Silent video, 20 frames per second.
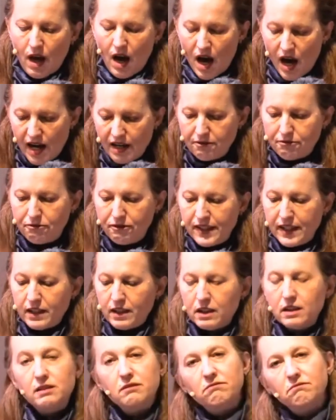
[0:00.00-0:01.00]
I
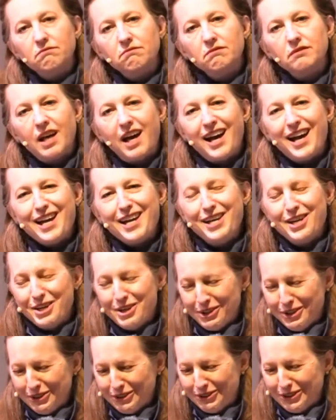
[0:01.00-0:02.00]
feel, I
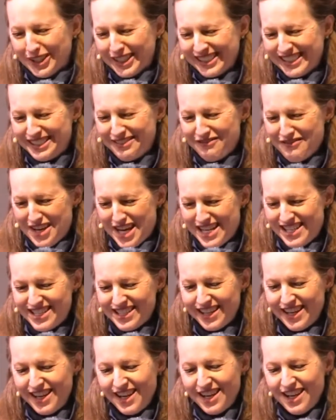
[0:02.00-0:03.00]
will
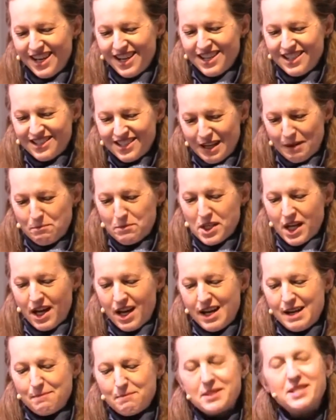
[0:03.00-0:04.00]
admit,
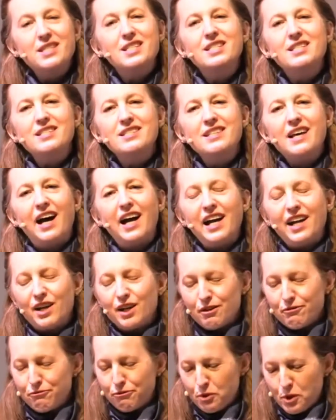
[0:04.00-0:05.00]
sometimes the
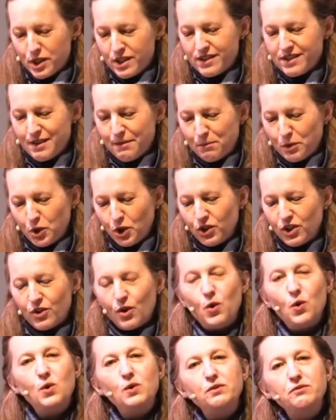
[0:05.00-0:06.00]
desire for some good
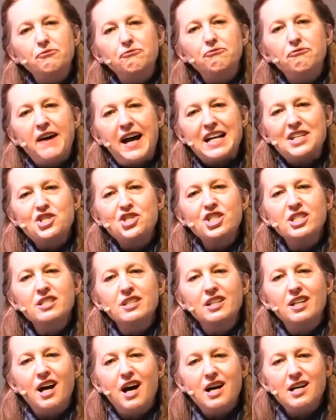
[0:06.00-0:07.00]

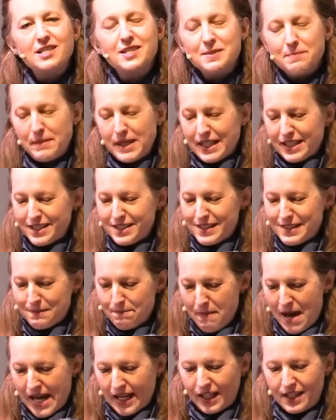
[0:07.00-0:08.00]
old-fashioned cosmic
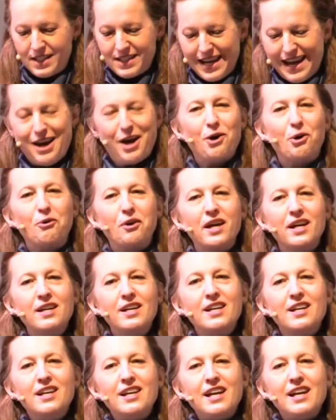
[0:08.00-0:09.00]
smackdown
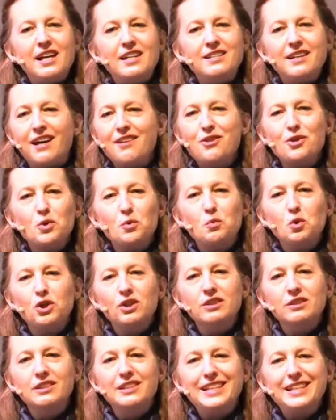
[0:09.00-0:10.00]
and
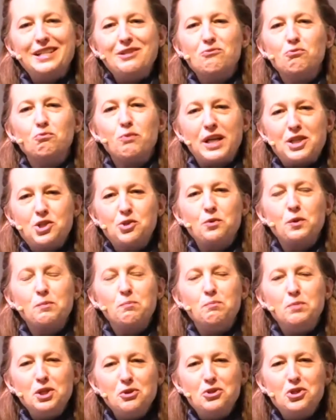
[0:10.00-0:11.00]
otherworldly
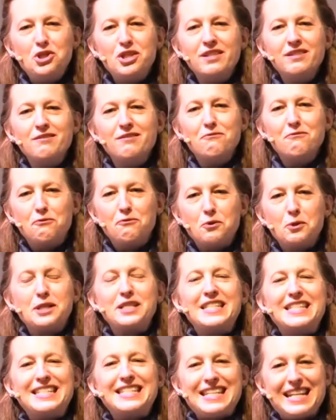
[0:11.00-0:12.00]
retribution for
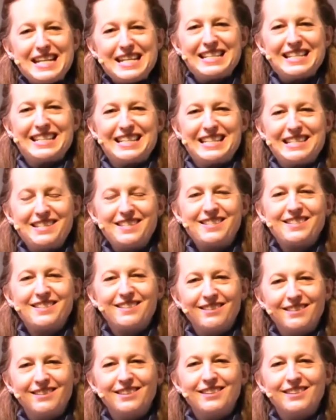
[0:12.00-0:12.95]
sins.